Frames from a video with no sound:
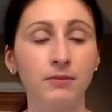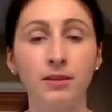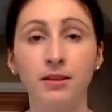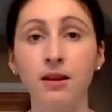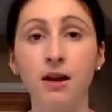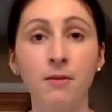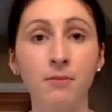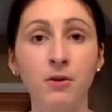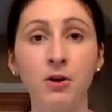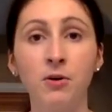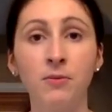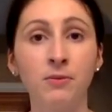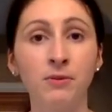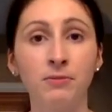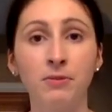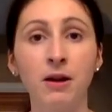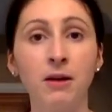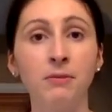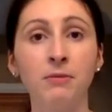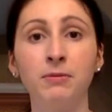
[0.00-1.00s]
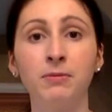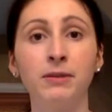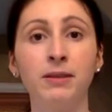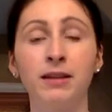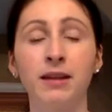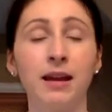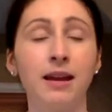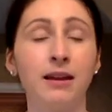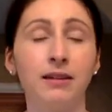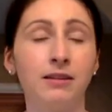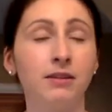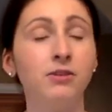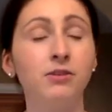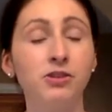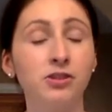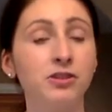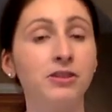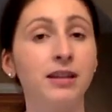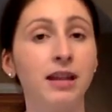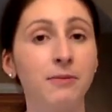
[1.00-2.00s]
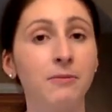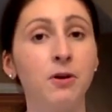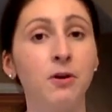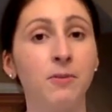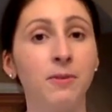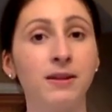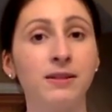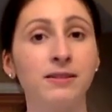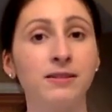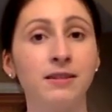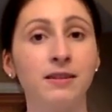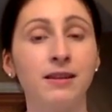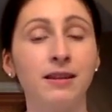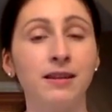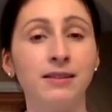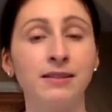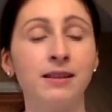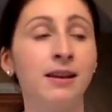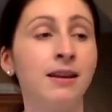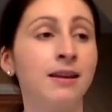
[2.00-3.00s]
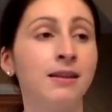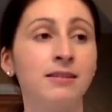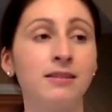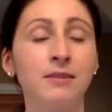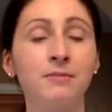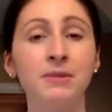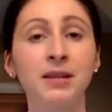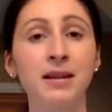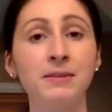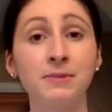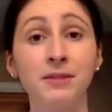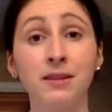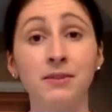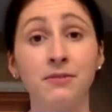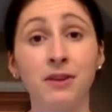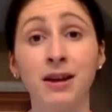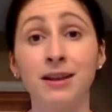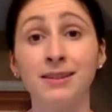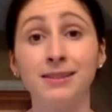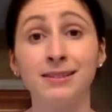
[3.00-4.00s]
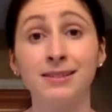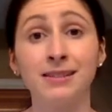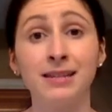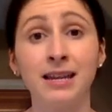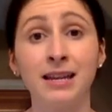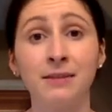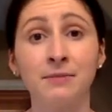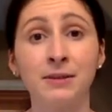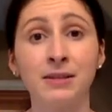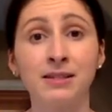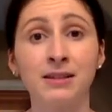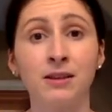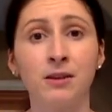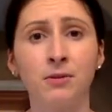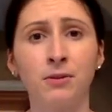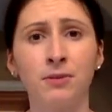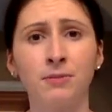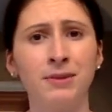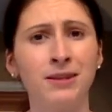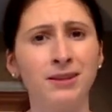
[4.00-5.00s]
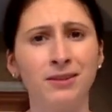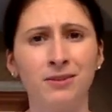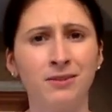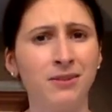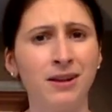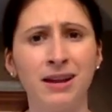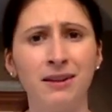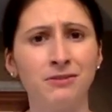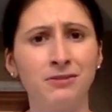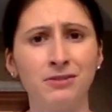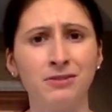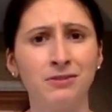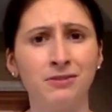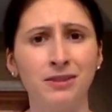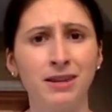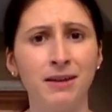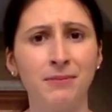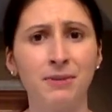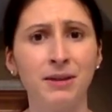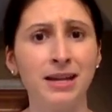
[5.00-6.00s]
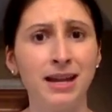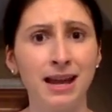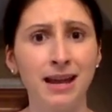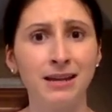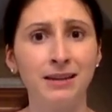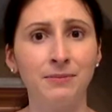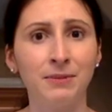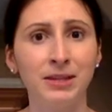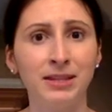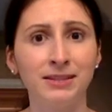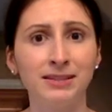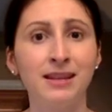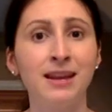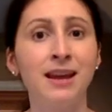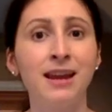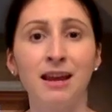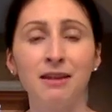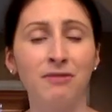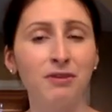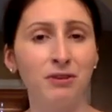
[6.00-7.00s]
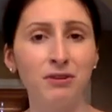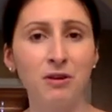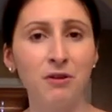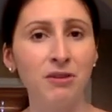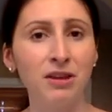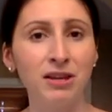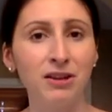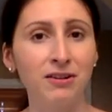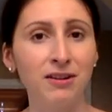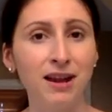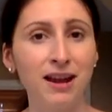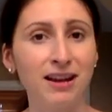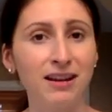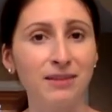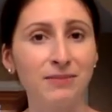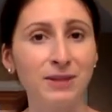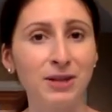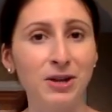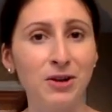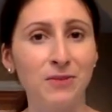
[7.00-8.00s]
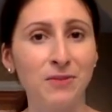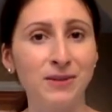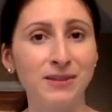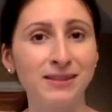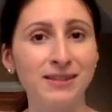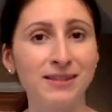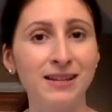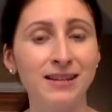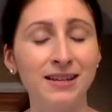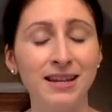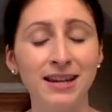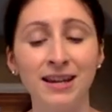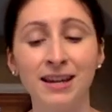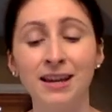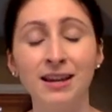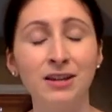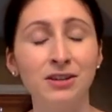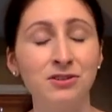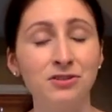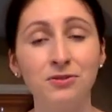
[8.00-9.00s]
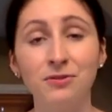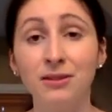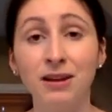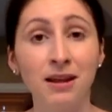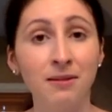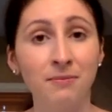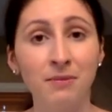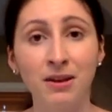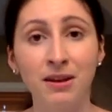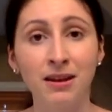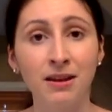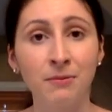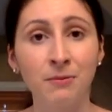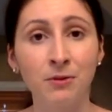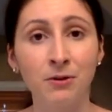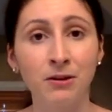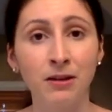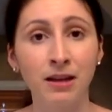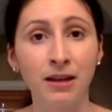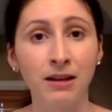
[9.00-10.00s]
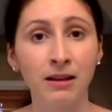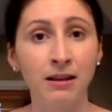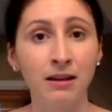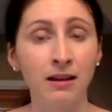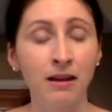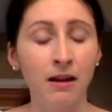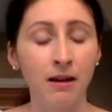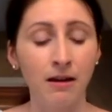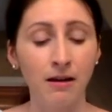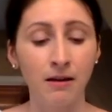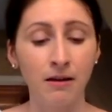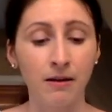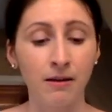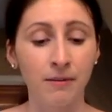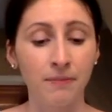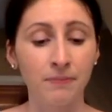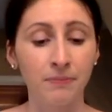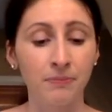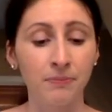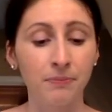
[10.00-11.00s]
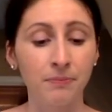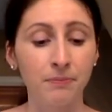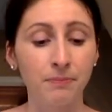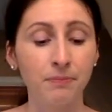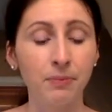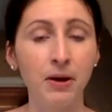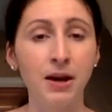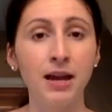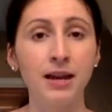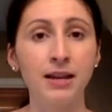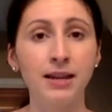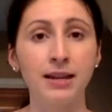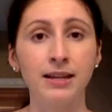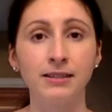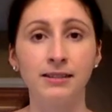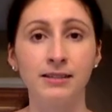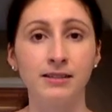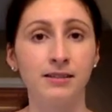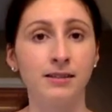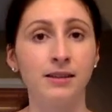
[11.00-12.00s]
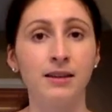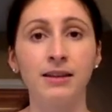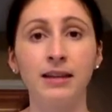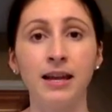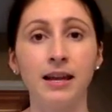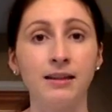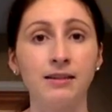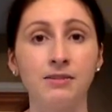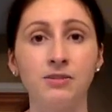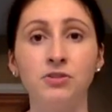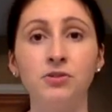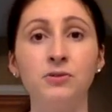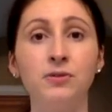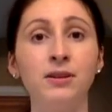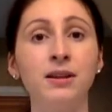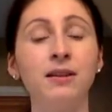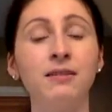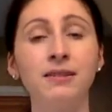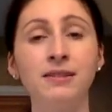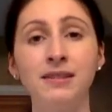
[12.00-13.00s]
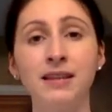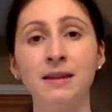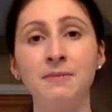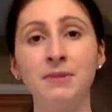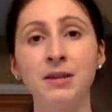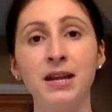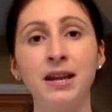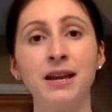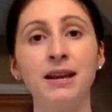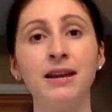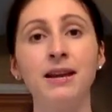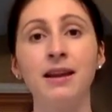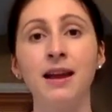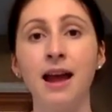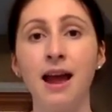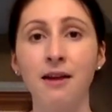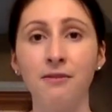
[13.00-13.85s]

come home and usually I'm home on Sundays. Sometimes I've honestly taken my scale with me. You don't have to do that by any means. If you know that you're not going to be home on Sunday, do it on Monday morning. But do it on the same day